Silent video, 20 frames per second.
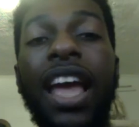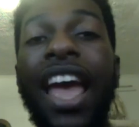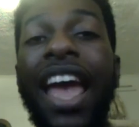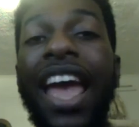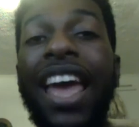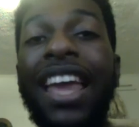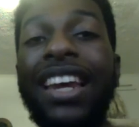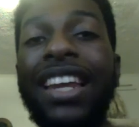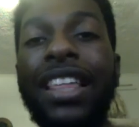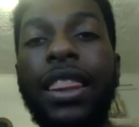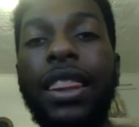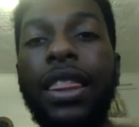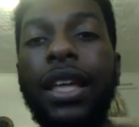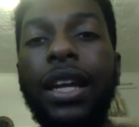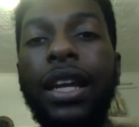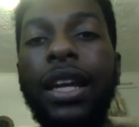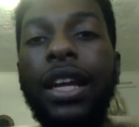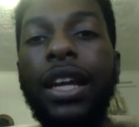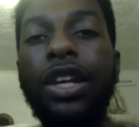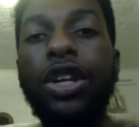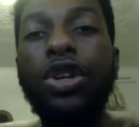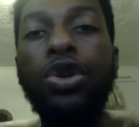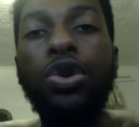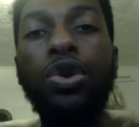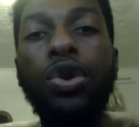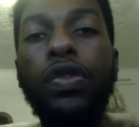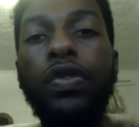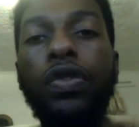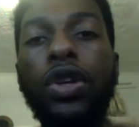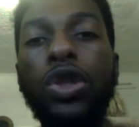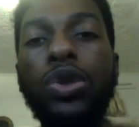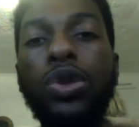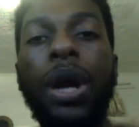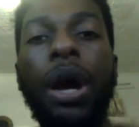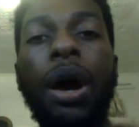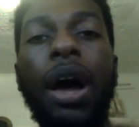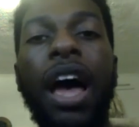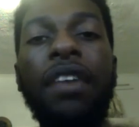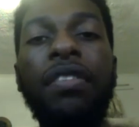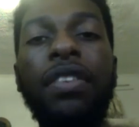anything in the universe
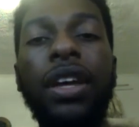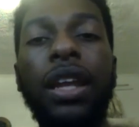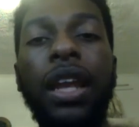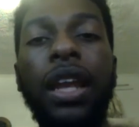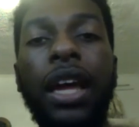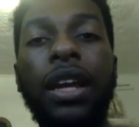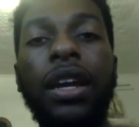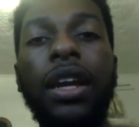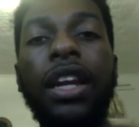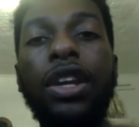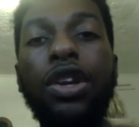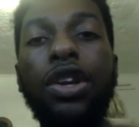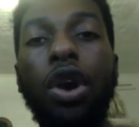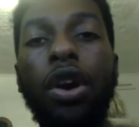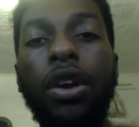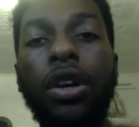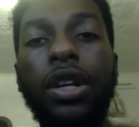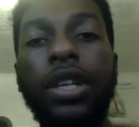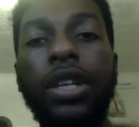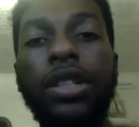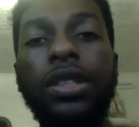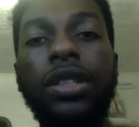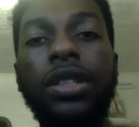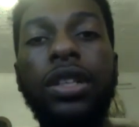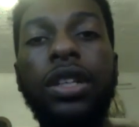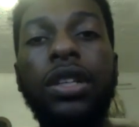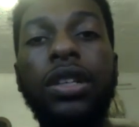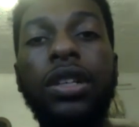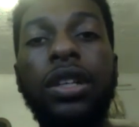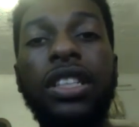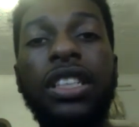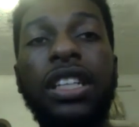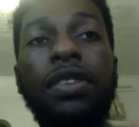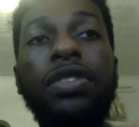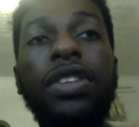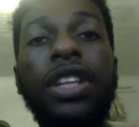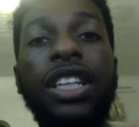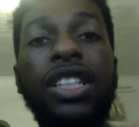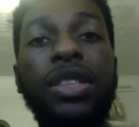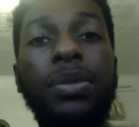without having light and darkness, because
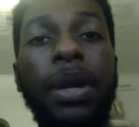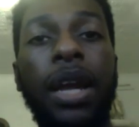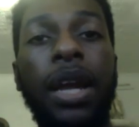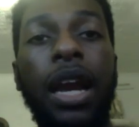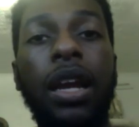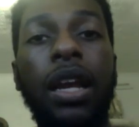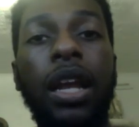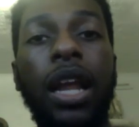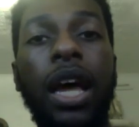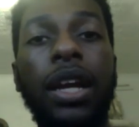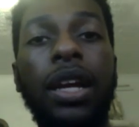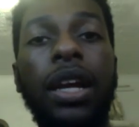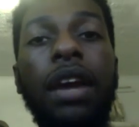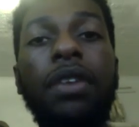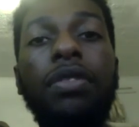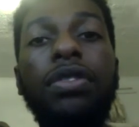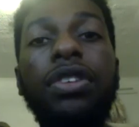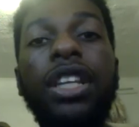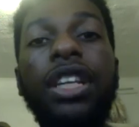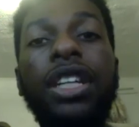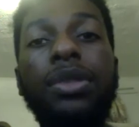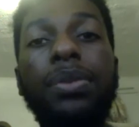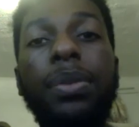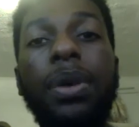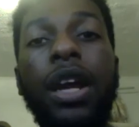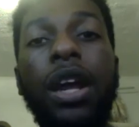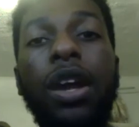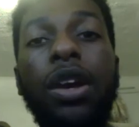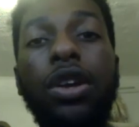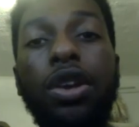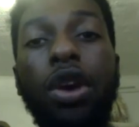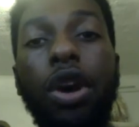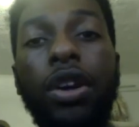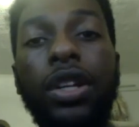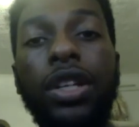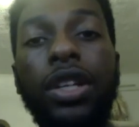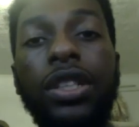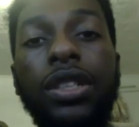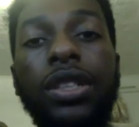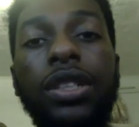everything is made out of light, everything is made out of
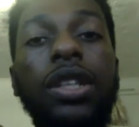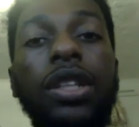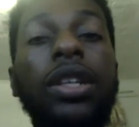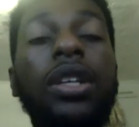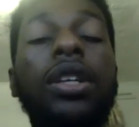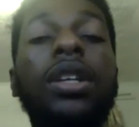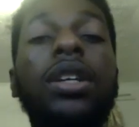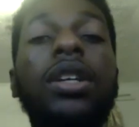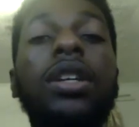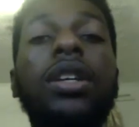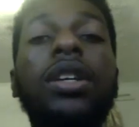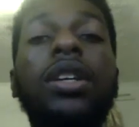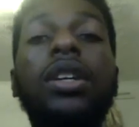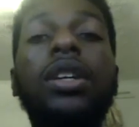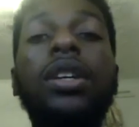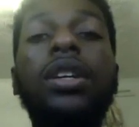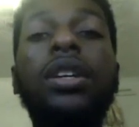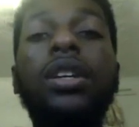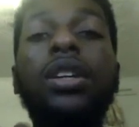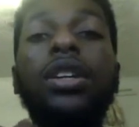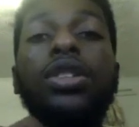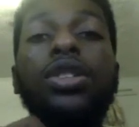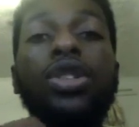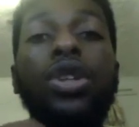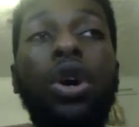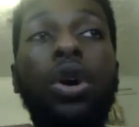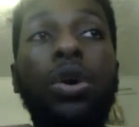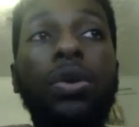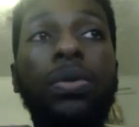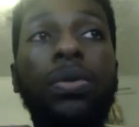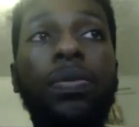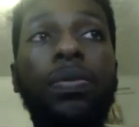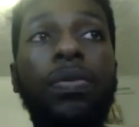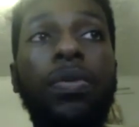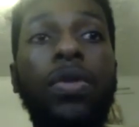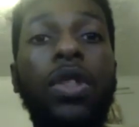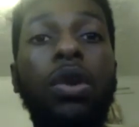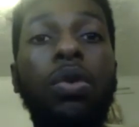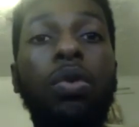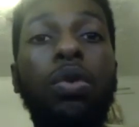darkness. So
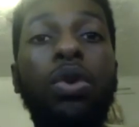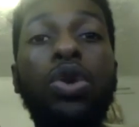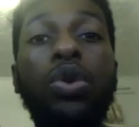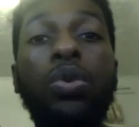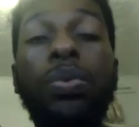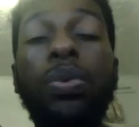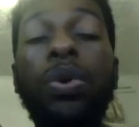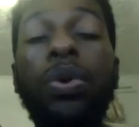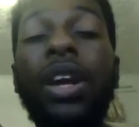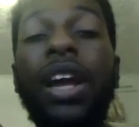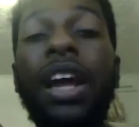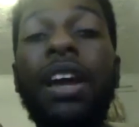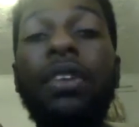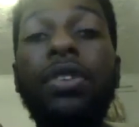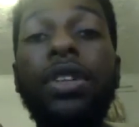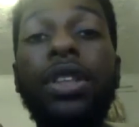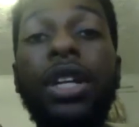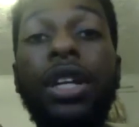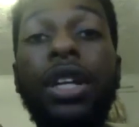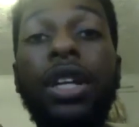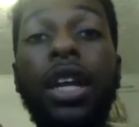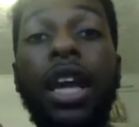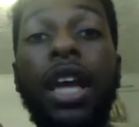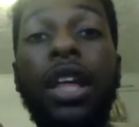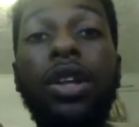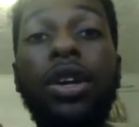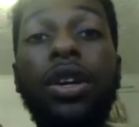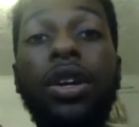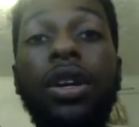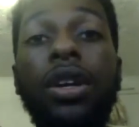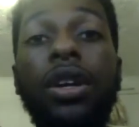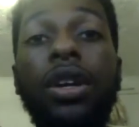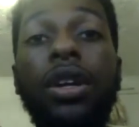when you put everything together,